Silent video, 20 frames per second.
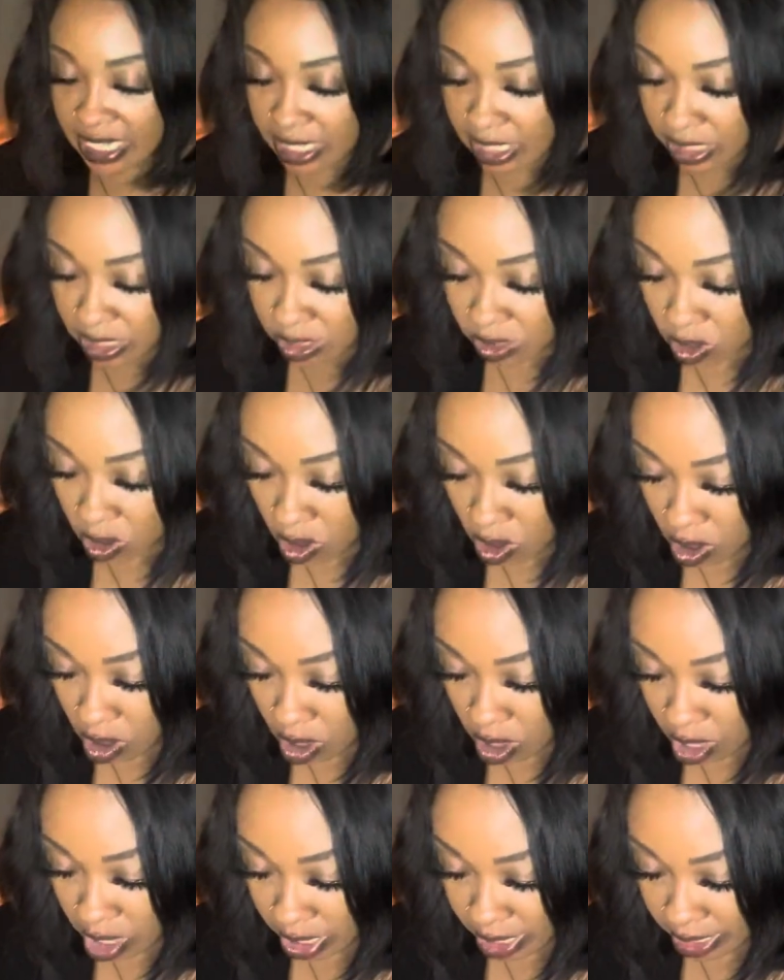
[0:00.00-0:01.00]
is
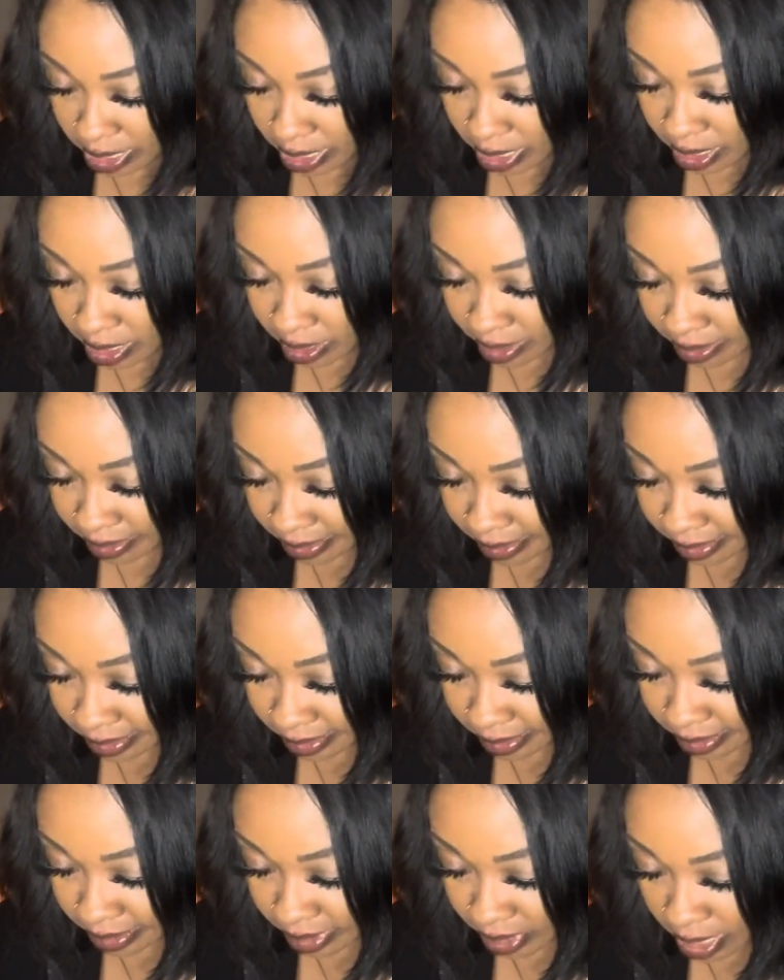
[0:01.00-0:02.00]
called,
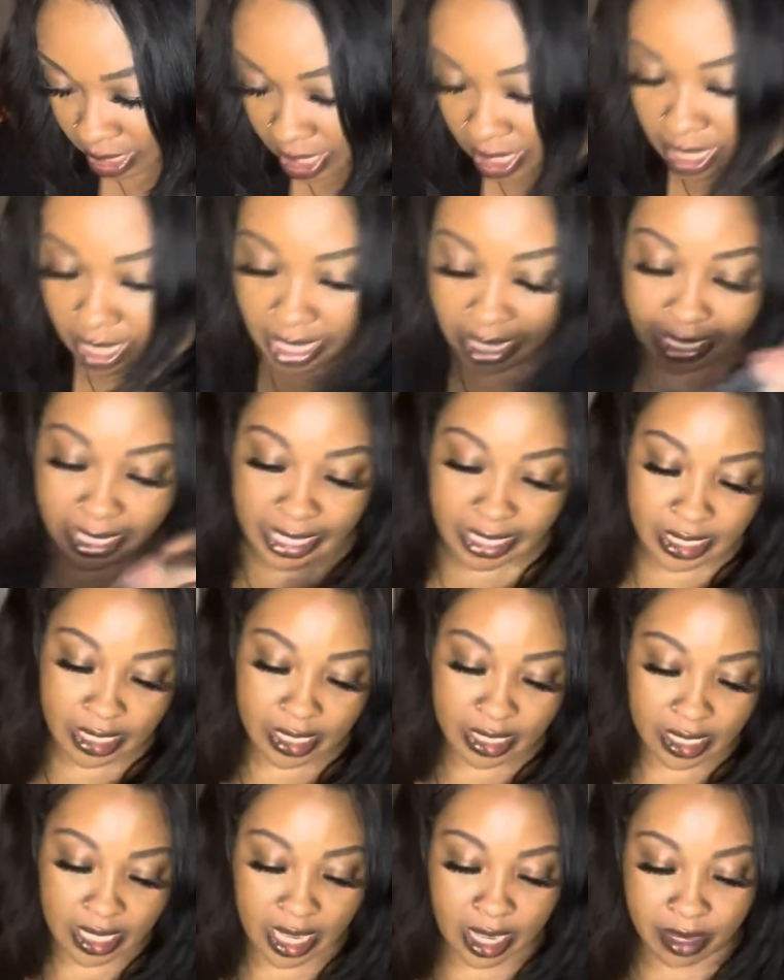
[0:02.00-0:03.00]
it doesn't
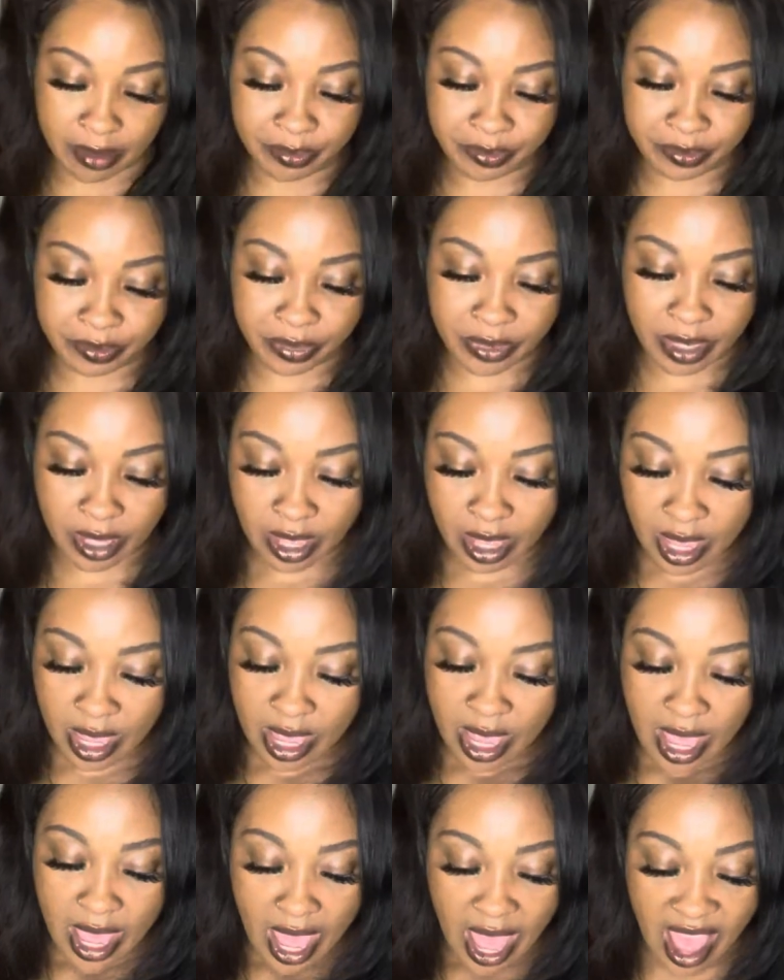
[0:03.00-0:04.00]
say.
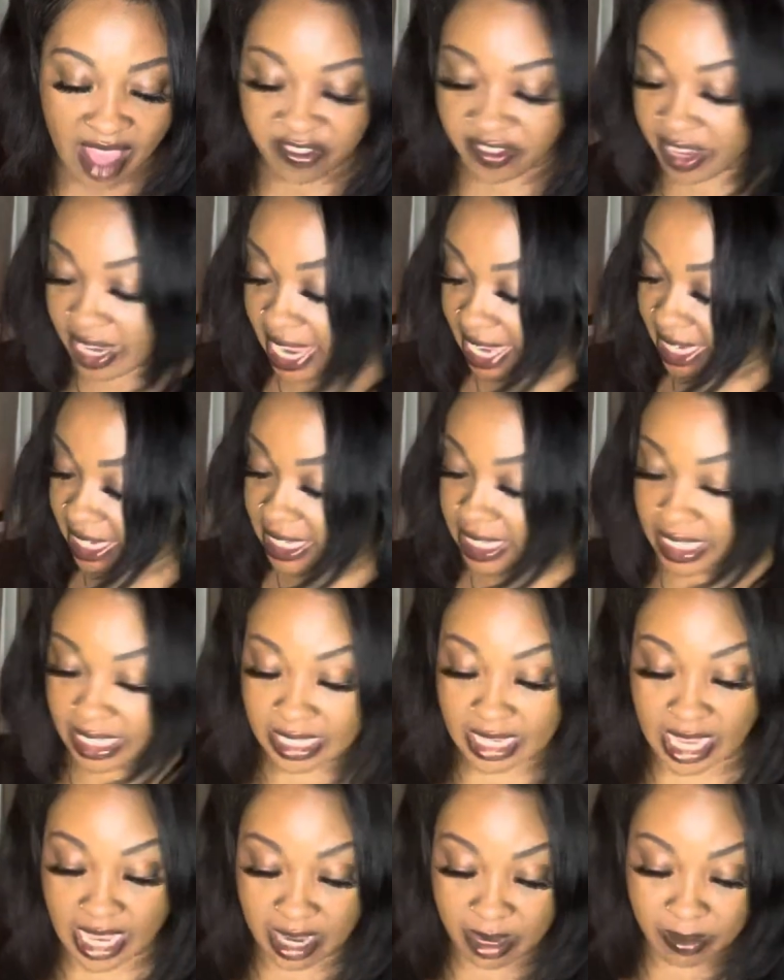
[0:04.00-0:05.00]
I feel like it's the
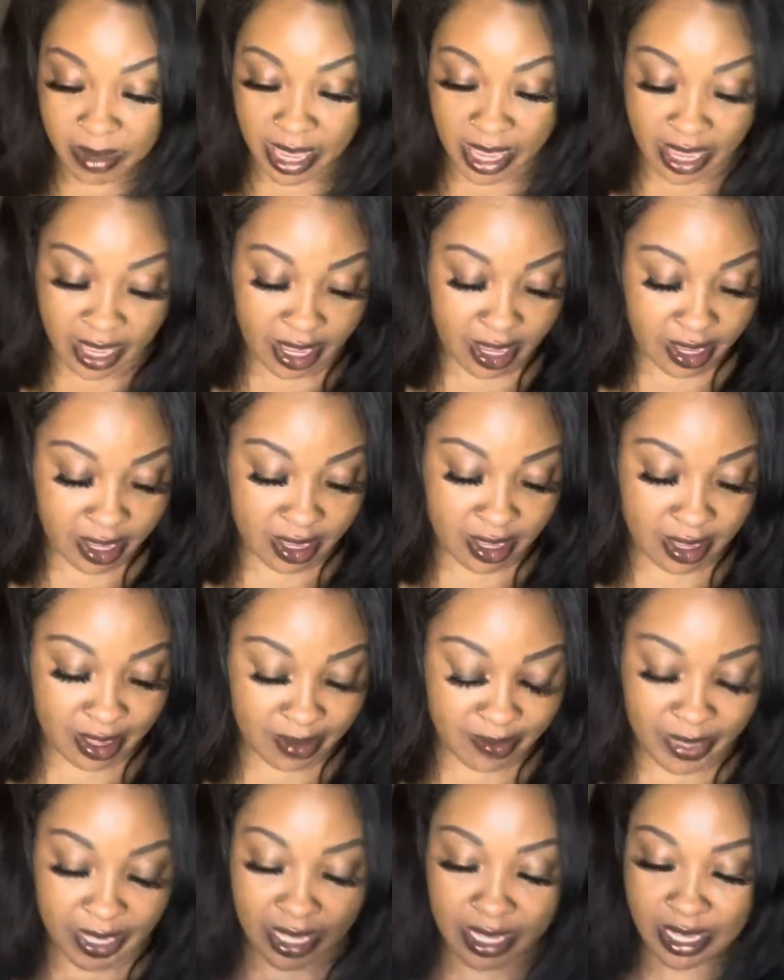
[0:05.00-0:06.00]
teddy bag
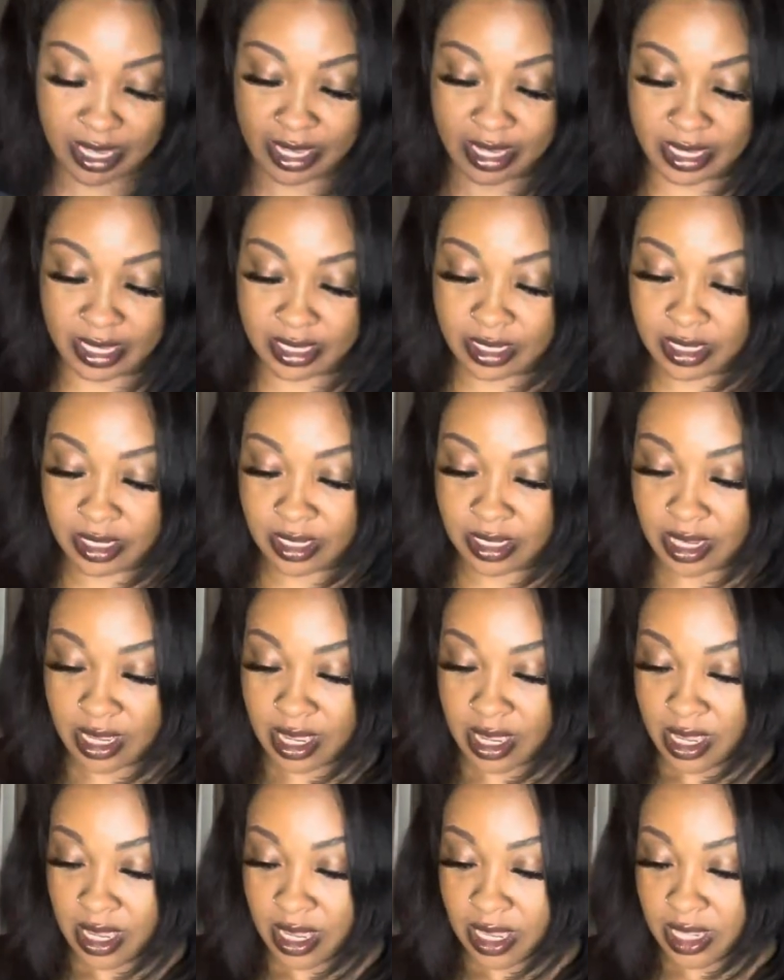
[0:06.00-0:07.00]
because
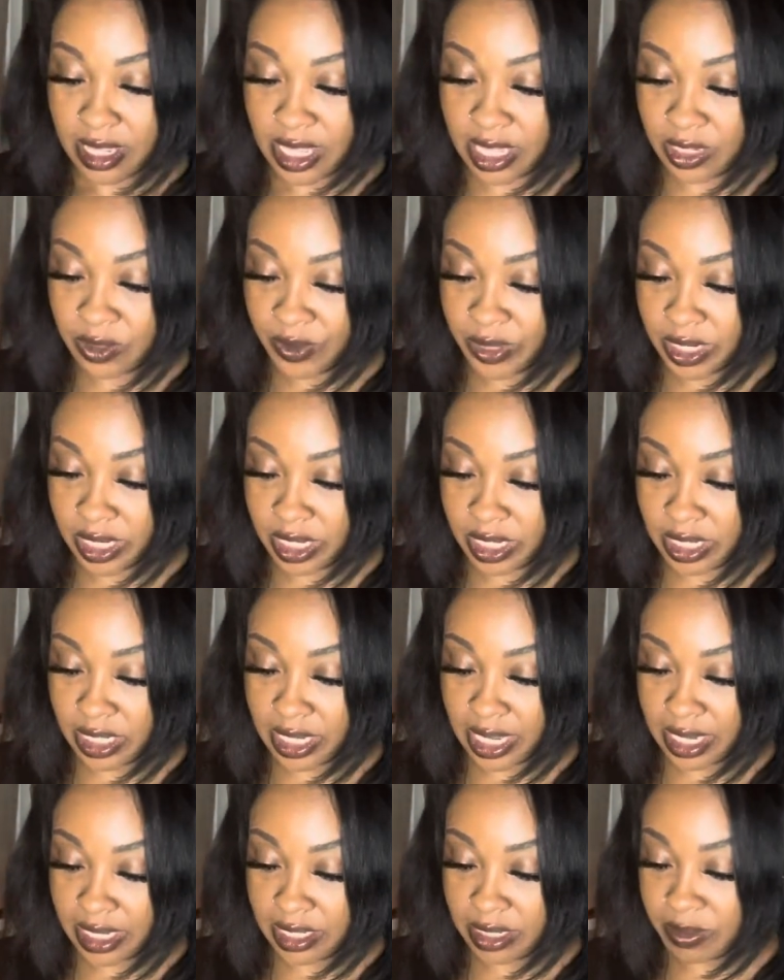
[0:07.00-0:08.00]
that's what it looks
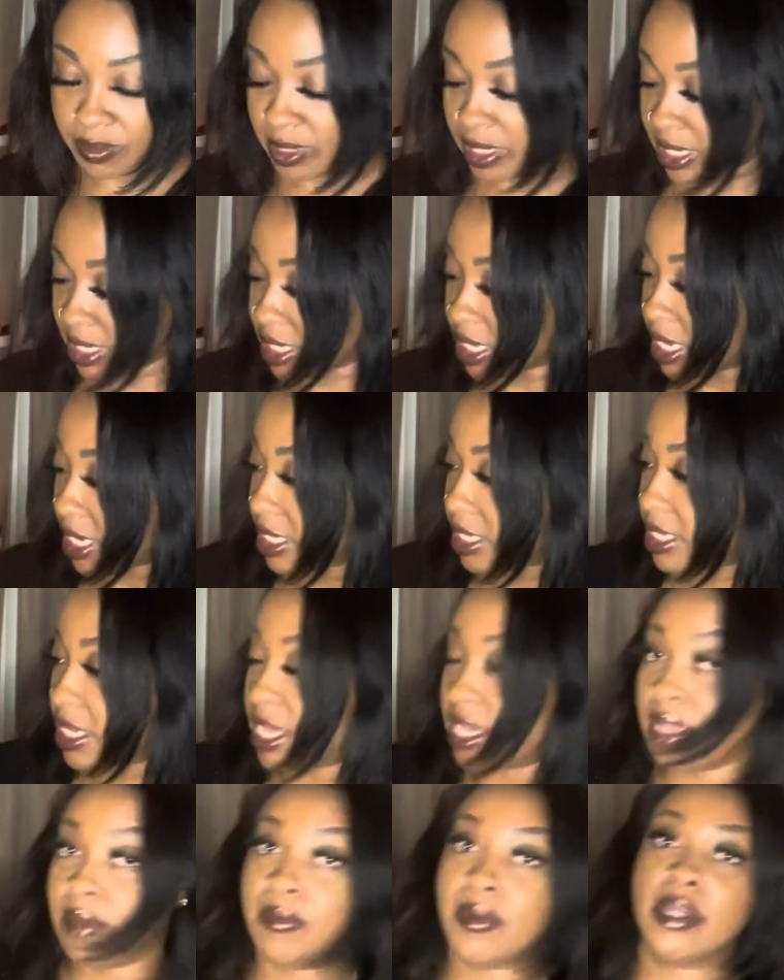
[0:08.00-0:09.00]
like to me. It's like a
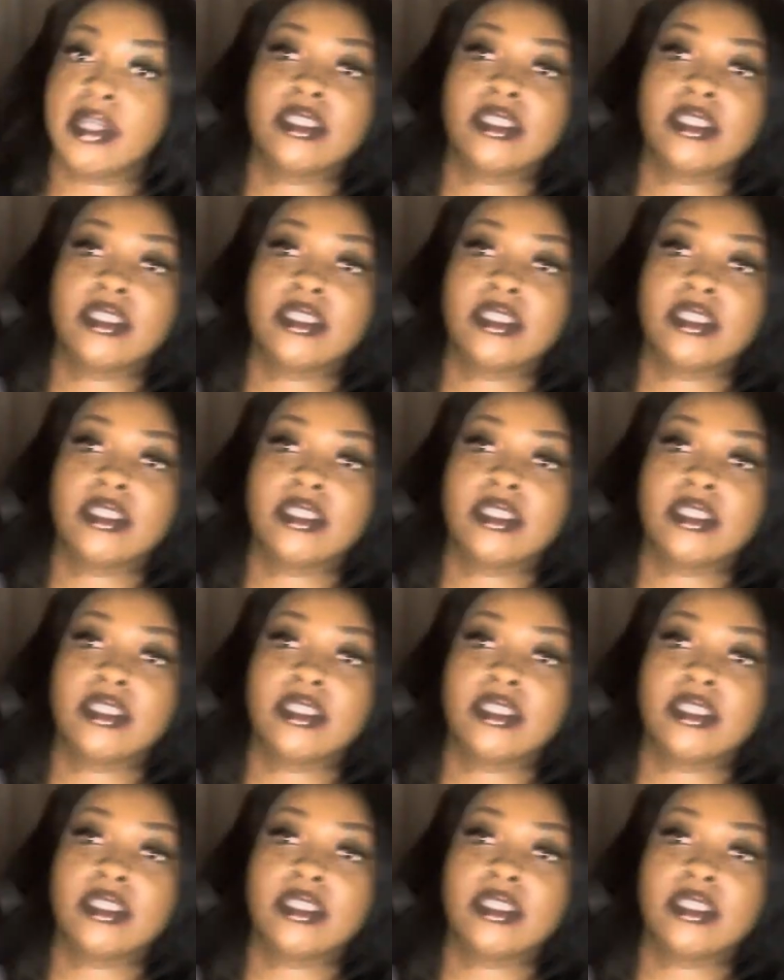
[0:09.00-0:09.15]
teddy bear